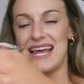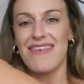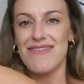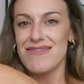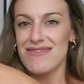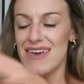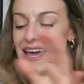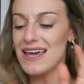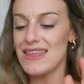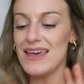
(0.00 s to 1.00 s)
and I
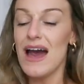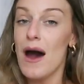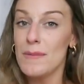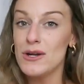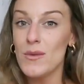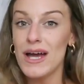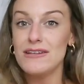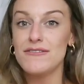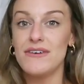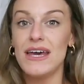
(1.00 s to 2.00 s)
think they come in a
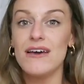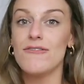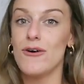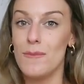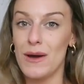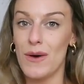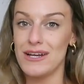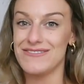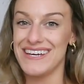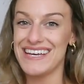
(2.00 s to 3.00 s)
wide fit for my
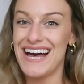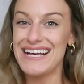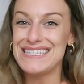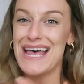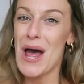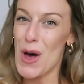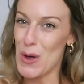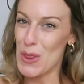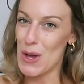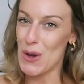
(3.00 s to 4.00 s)
wide fit girls
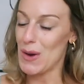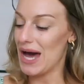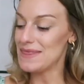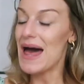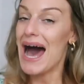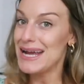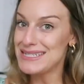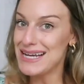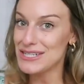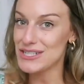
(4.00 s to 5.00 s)
although I
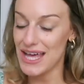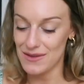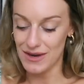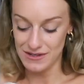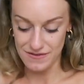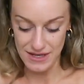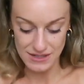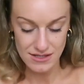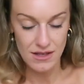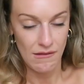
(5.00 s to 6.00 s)
didn't actually get the wide
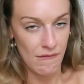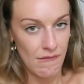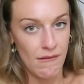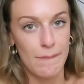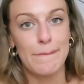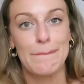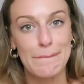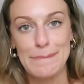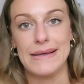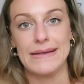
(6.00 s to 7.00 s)
fit
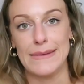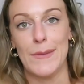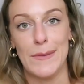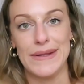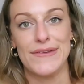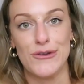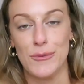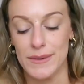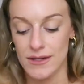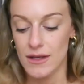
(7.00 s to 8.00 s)
because I'm a bit
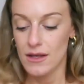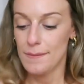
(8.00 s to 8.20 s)
stupid.